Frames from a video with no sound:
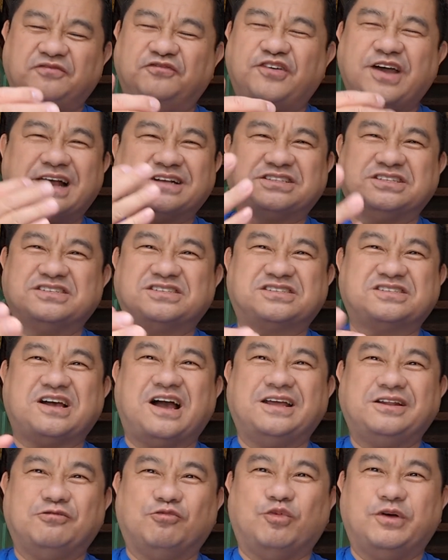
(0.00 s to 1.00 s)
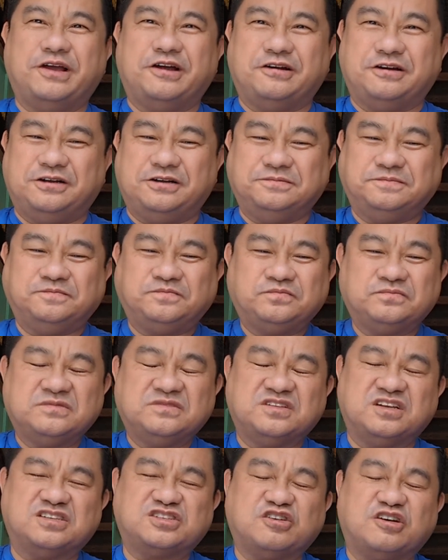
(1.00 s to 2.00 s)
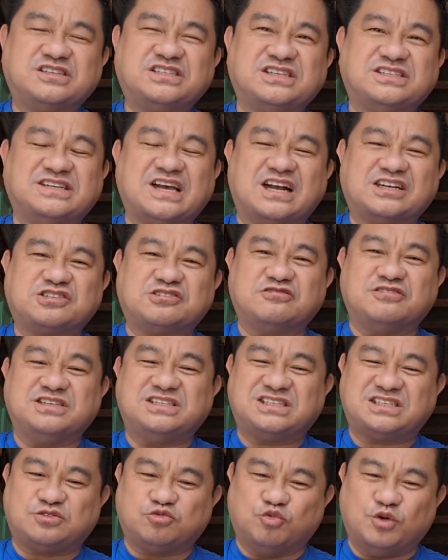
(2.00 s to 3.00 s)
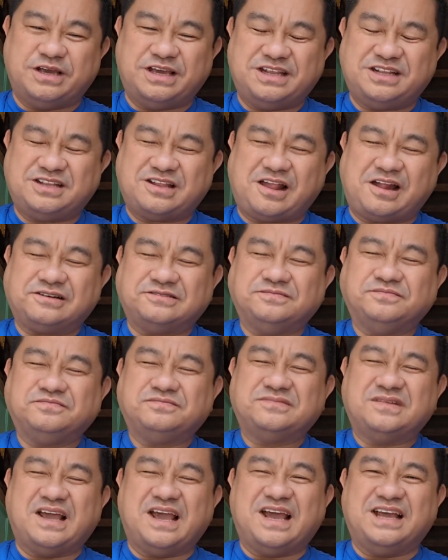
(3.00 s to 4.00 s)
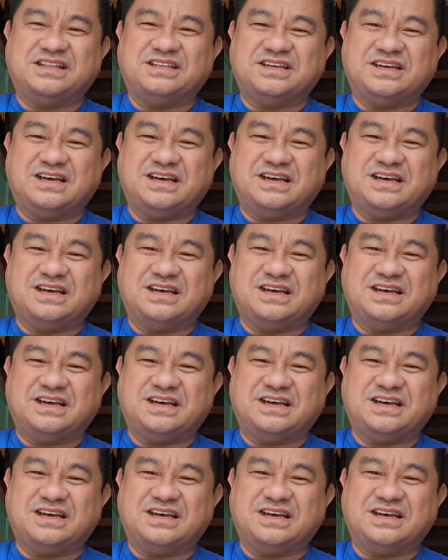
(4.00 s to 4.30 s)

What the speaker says: in fact, it's kind of weird. The sauce is actually sweet, and